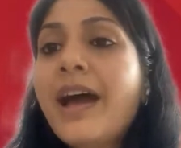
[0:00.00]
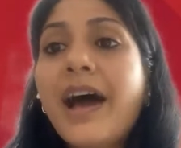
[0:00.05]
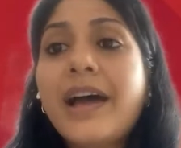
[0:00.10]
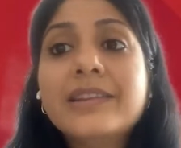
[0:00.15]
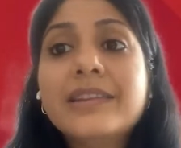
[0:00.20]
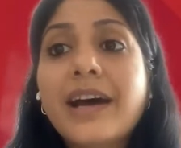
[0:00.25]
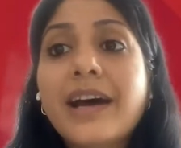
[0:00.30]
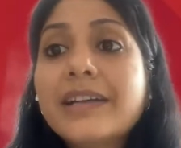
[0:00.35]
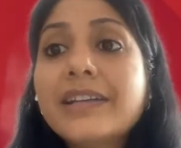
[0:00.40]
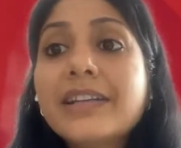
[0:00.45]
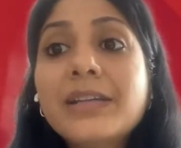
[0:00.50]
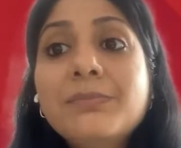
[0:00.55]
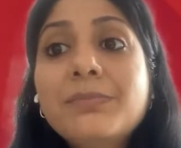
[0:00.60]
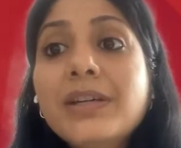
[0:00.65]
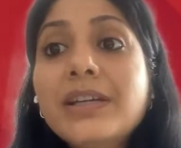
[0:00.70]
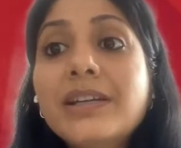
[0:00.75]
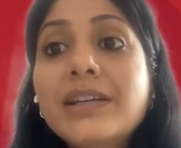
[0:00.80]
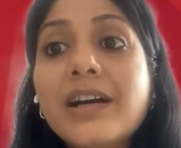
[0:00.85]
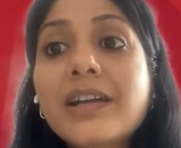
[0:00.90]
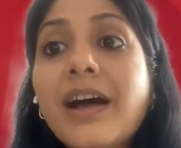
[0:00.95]
and that can
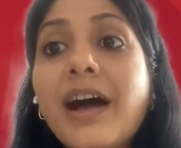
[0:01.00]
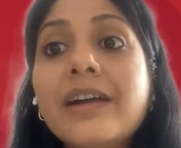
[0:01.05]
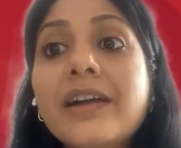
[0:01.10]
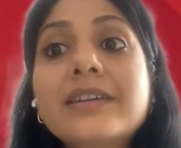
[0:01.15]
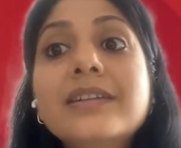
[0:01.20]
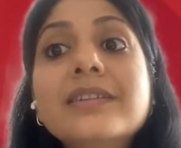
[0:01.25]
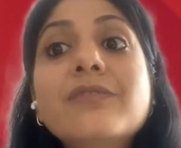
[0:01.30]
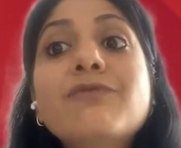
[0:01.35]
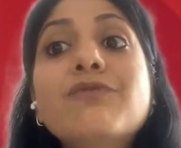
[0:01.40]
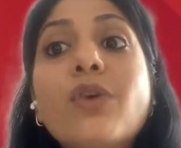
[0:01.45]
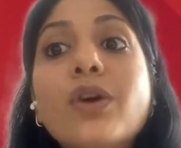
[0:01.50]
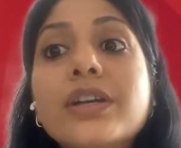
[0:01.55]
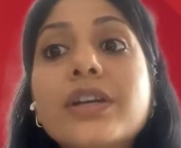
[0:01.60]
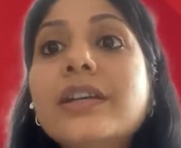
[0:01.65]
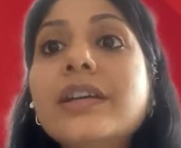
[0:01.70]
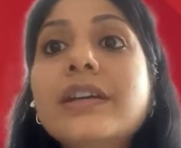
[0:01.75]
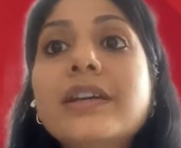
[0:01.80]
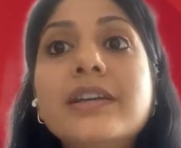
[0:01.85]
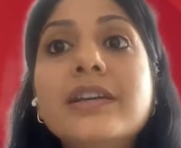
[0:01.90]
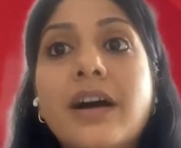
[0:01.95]
be done under
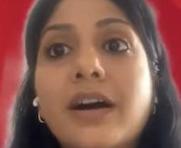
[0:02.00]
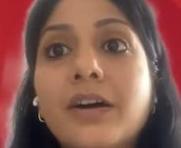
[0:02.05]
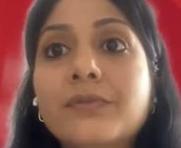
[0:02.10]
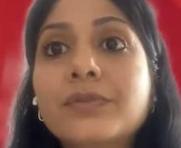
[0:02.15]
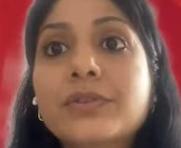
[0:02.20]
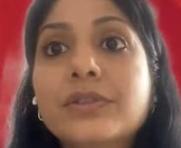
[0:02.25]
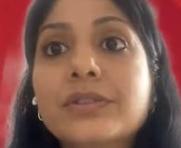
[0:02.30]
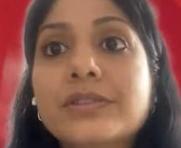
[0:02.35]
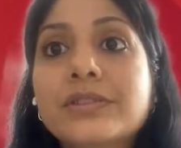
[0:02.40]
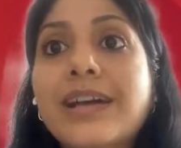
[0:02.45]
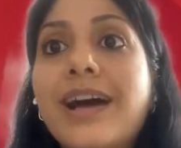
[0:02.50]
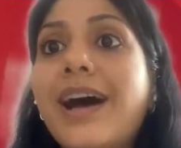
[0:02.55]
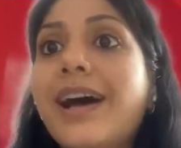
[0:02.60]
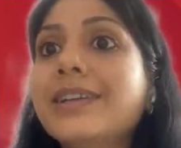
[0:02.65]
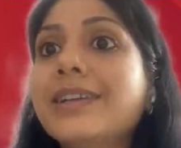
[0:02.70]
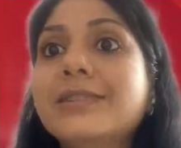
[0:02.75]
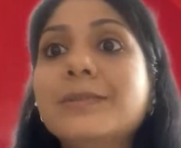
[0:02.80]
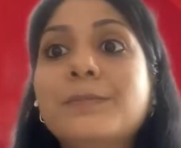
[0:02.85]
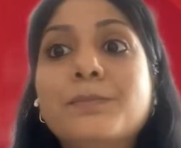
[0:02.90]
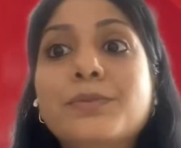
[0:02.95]
48 hours
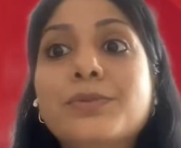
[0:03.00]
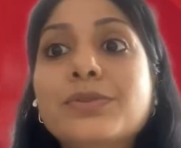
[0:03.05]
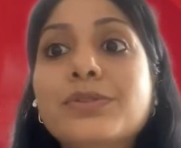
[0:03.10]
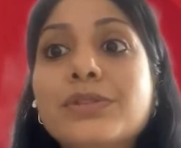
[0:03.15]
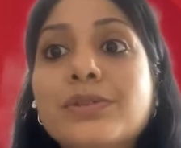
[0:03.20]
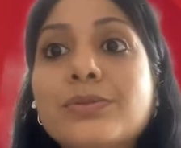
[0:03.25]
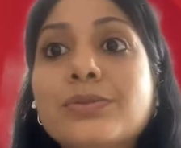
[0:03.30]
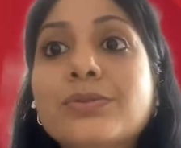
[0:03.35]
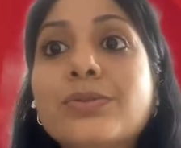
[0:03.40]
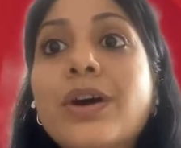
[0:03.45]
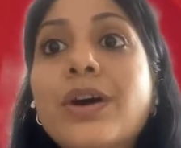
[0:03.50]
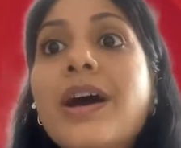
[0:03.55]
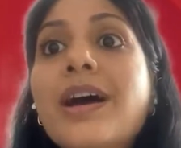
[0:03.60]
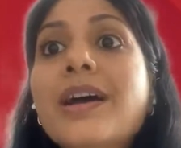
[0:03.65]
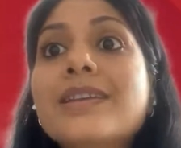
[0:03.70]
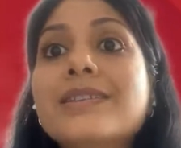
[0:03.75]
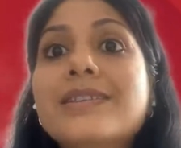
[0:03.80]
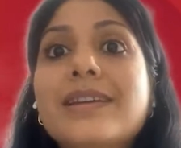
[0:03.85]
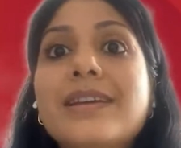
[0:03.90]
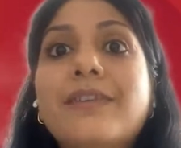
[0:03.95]
as opposed to
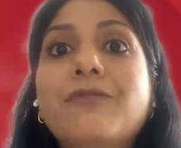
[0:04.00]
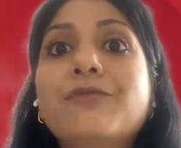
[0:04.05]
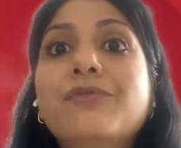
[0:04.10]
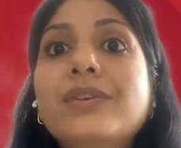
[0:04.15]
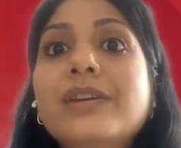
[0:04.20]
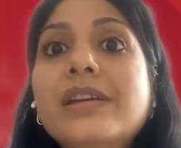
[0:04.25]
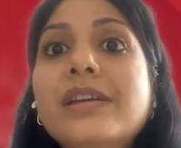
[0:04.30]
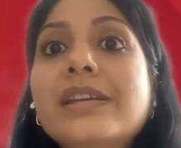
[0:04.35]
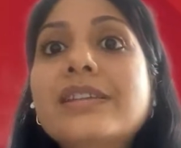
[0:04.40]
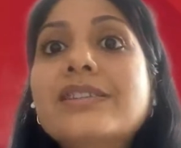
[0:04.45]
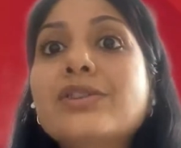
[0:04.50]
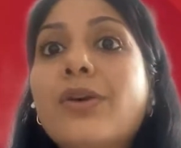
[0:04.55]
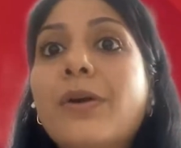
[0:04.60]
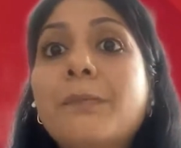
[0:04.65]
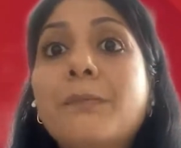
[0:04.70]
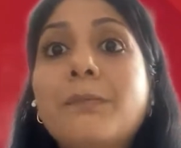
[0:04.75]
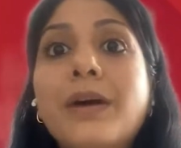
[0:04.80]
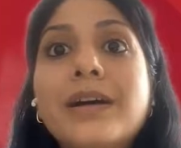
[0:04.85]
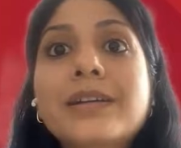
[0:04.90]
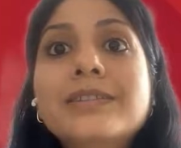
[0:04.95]
say weeks
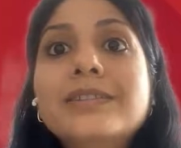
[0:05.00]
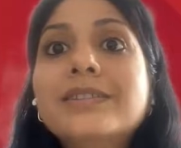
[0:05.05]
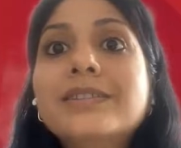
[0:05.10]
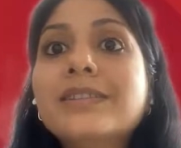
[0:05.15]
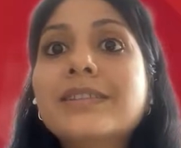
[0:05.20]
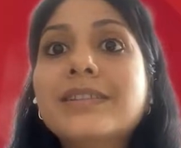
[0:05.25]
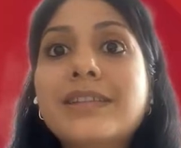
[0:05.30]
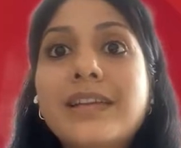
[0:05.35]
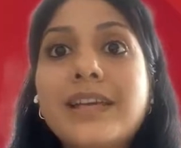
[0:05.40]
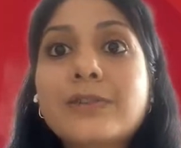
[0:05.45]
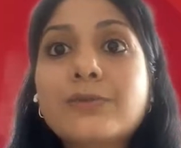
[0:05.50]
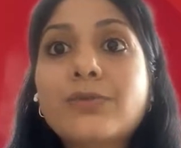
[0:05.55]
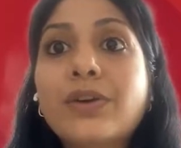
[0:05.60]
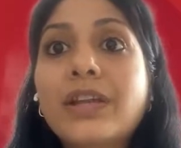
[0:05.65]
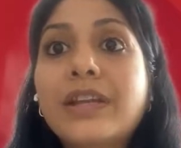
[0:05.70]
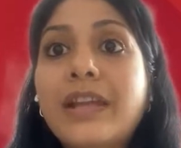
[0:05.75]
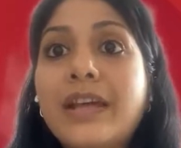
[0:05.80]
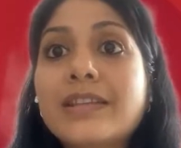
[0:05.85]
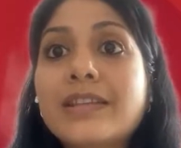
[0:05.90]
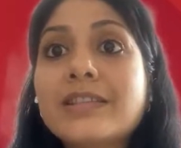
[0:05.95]
or months it takes for
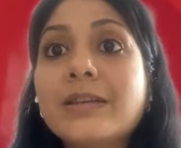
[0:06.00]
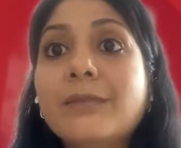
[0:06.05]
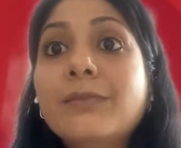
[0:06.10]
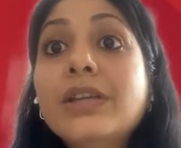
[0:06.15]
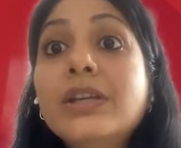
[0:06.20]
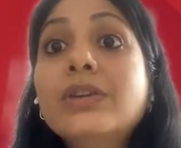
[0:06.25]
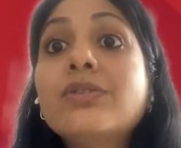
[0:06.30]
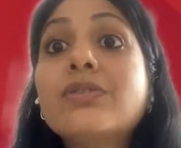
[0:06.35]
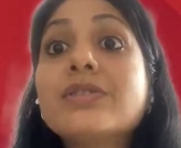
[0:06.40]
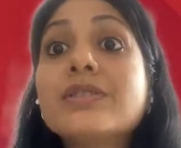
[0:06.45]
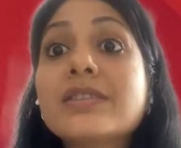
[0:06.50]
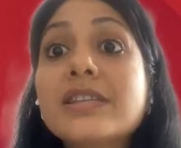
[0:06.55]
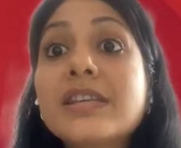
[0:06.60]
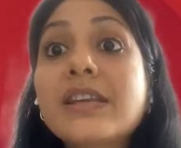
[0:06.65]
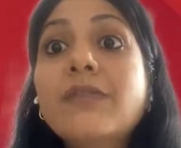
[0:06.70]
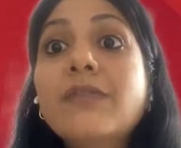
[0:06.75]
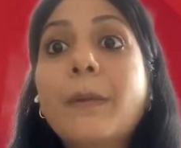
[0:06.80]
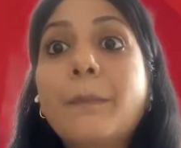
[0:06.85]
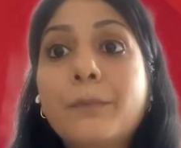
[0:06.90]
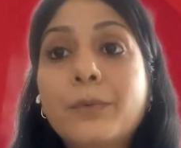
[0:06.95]
an SME to
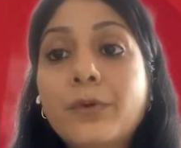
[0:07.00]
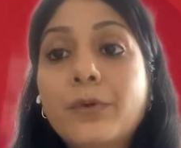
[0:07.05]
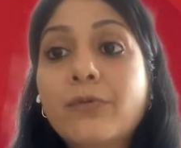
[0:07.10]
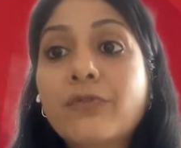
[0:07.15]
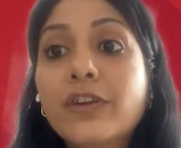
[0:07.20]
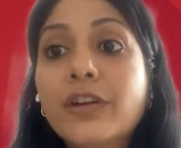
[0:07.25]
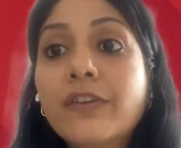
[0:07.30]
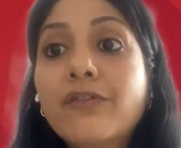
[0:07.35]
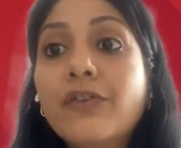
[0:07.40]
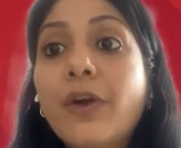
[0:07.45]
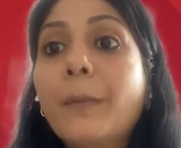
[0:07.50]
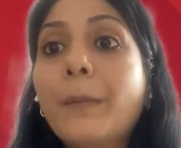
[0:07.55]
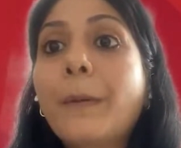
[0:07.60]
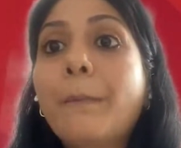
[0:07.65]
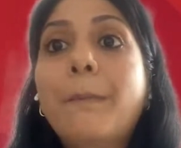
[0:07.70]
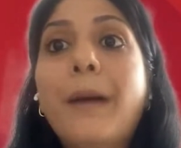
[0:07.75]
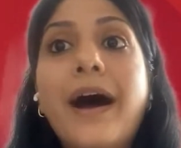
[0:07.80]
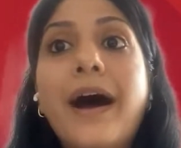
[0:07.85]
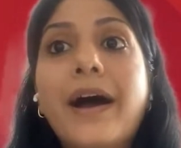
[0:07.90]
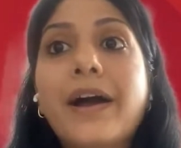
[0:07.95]
receive approval from
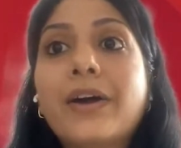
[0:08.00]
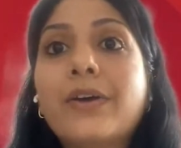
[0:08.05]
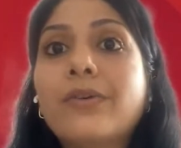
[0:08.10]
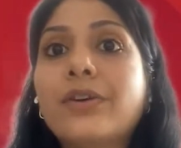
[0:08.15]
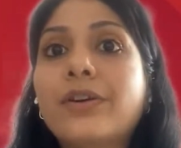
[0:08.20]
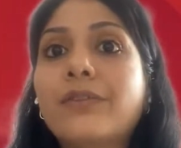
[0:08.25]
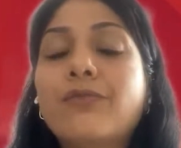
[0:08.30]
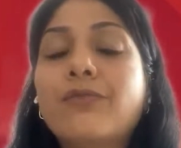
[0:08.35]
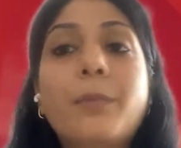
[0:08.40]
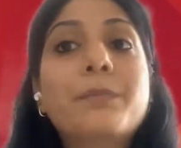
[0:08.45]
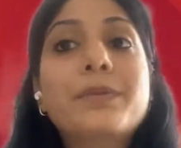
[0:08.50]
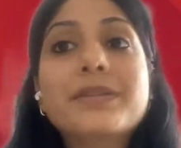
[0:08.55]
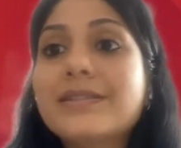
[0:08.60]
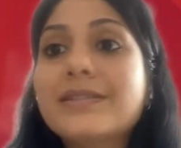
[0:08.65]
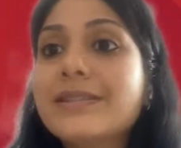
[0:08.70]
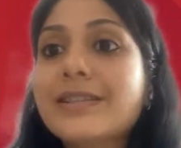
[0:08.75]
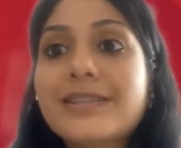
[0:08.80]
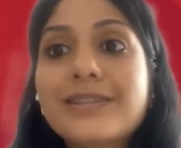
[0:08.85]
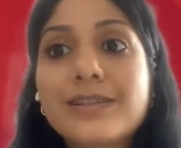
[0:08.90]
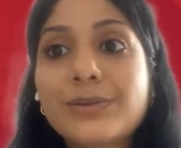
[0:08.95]
a bank or for
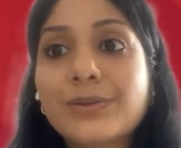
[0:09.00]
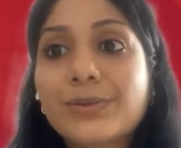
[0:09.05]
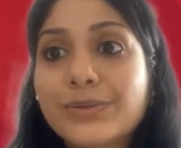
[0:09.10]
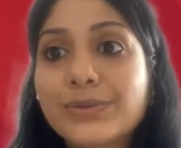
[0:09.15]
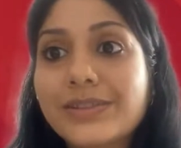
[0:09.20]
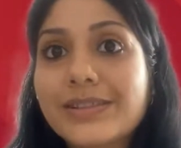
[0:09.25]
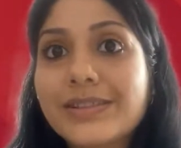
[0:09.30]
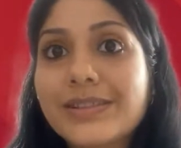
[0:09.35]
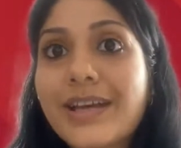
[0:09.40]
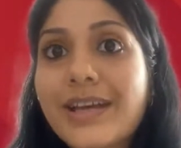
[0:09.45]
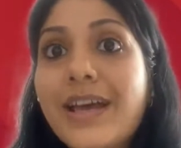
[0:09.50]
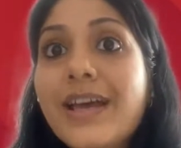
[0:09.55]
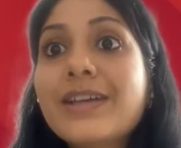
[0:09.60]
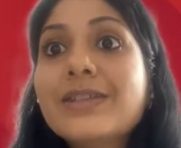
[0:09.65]
business loans.